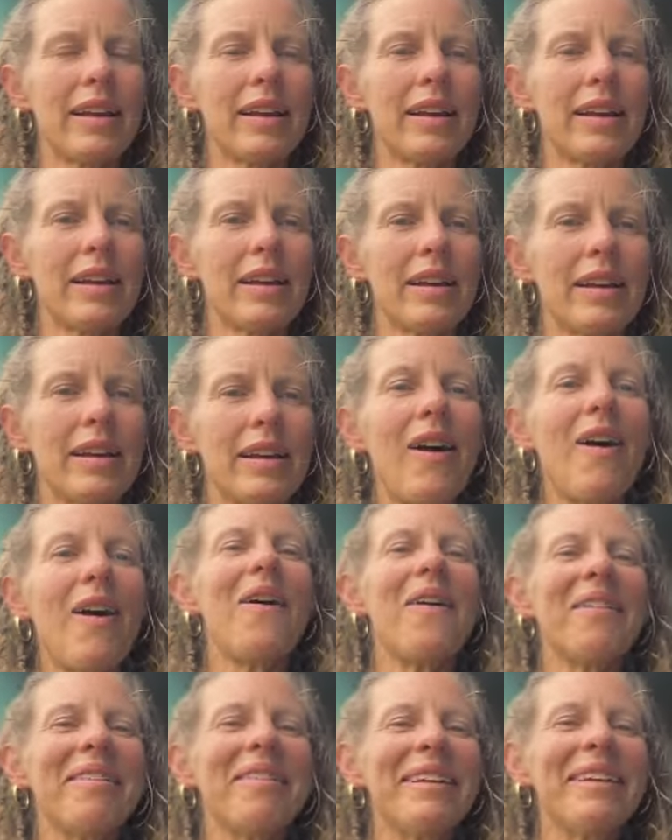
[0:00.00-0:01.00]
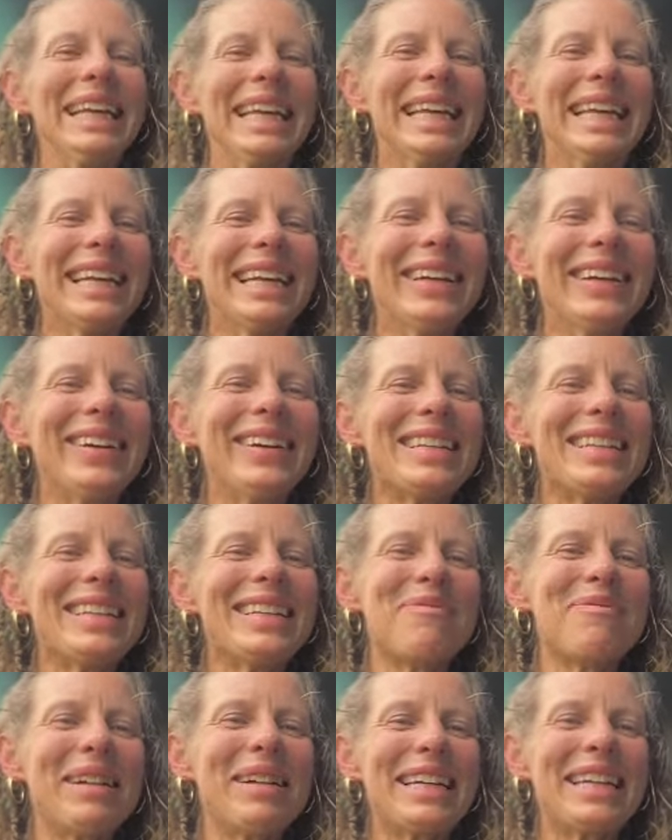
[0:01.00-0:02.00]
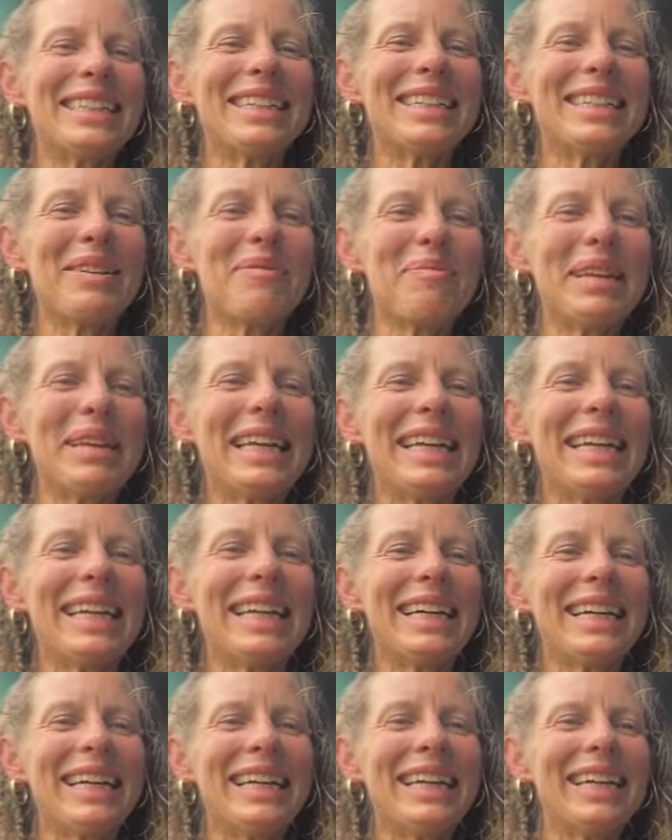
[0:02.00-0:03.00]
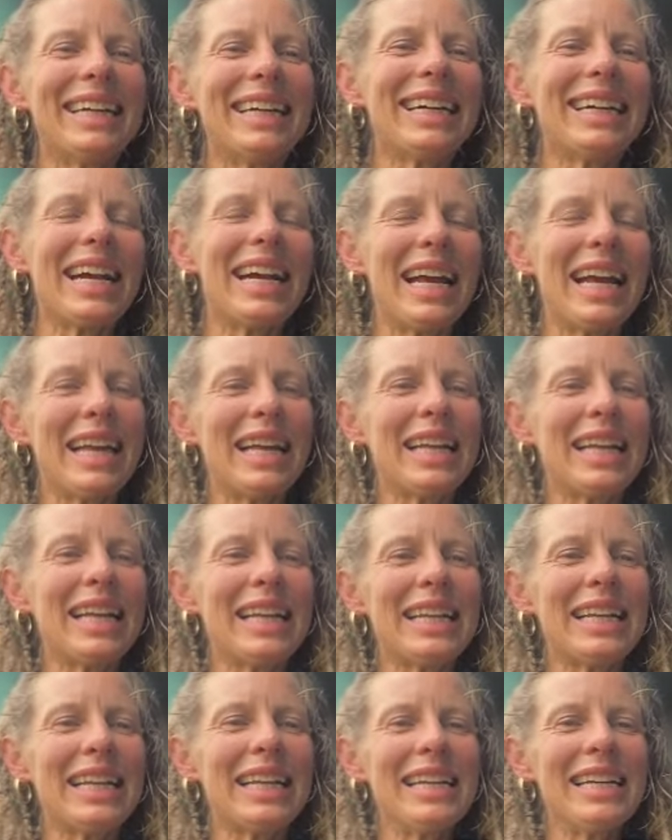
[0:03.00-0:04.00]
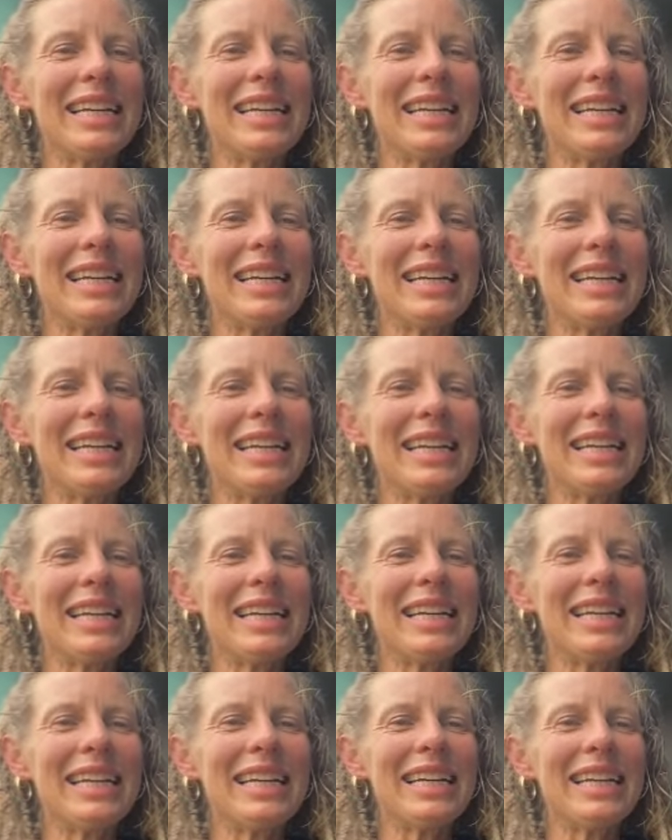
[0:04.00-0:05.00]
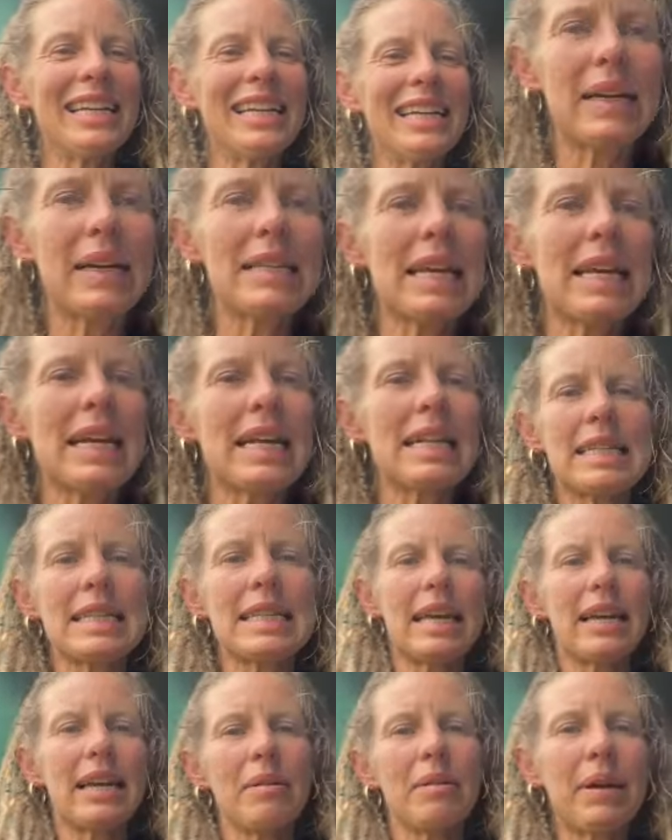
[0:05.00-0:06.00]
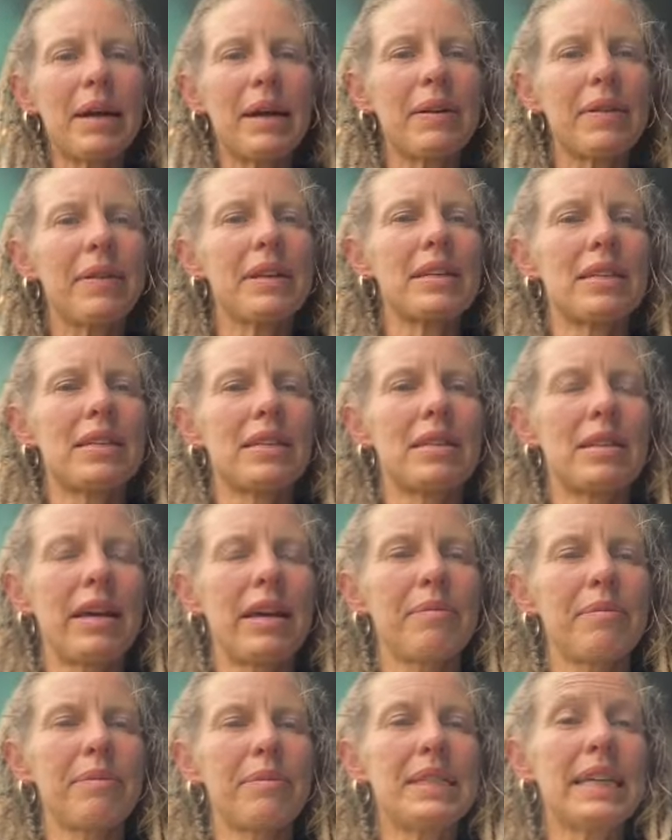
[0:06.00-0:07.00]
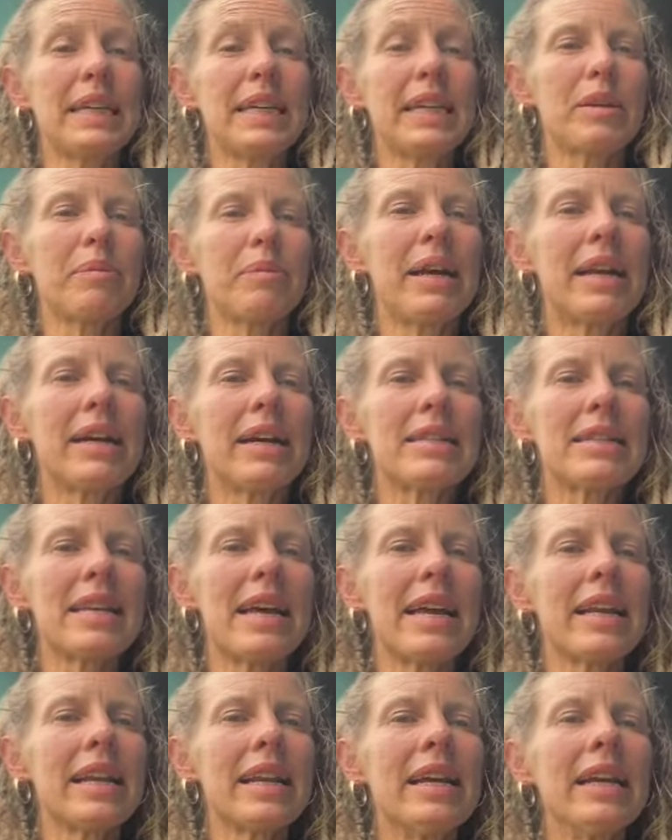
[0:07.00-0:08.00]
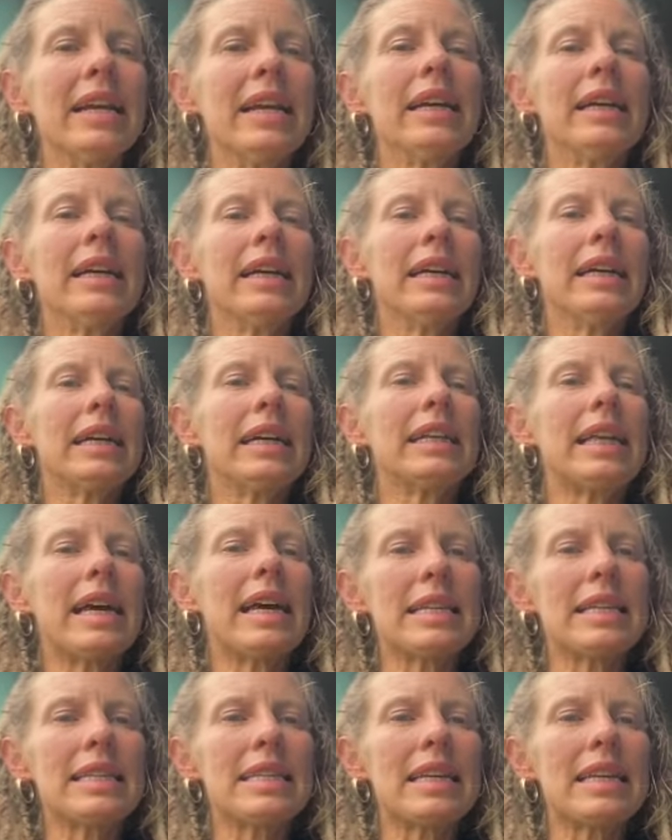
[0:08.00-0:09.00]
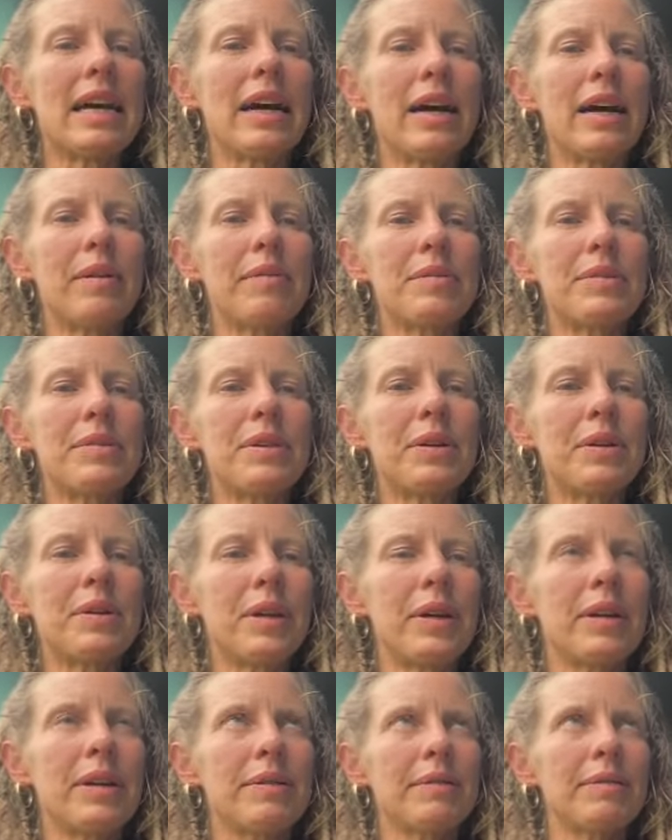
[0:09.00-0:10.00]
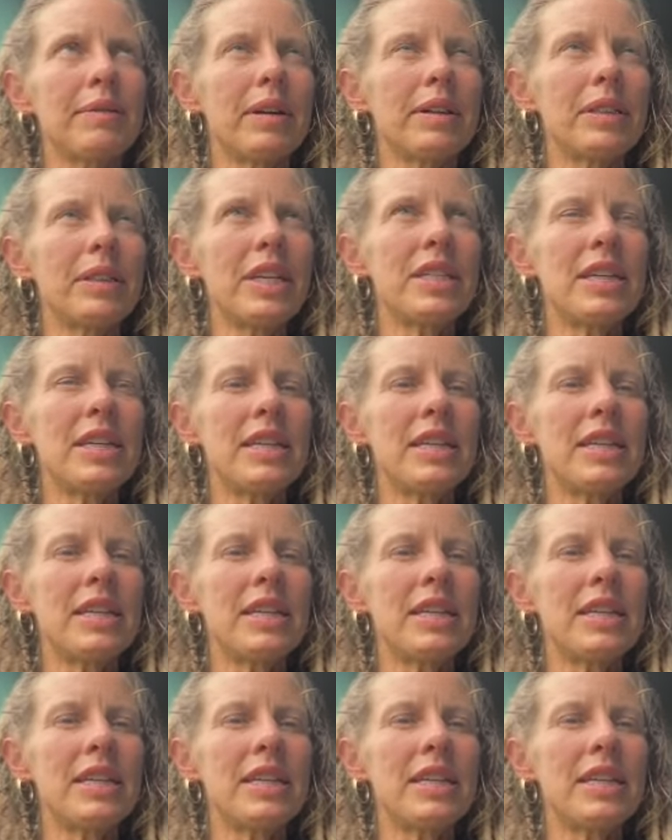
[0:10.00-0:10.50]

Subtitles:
thank you. It's a pleasure to be here and share with you a little bit about parasites and about this particular parasite cleanse. Just a